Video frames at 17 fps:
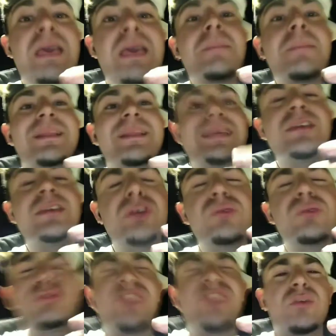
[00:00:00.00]
But then he
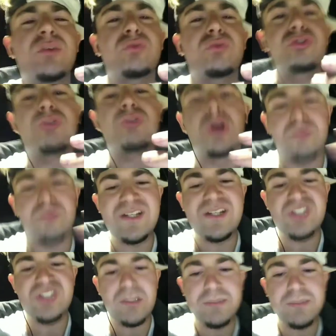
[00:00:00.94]
was finna throw a
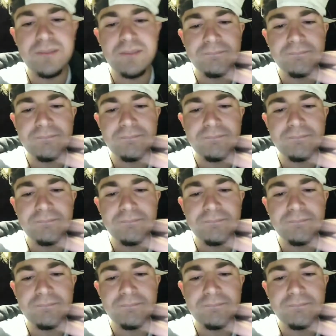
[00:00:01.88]
wrench at me.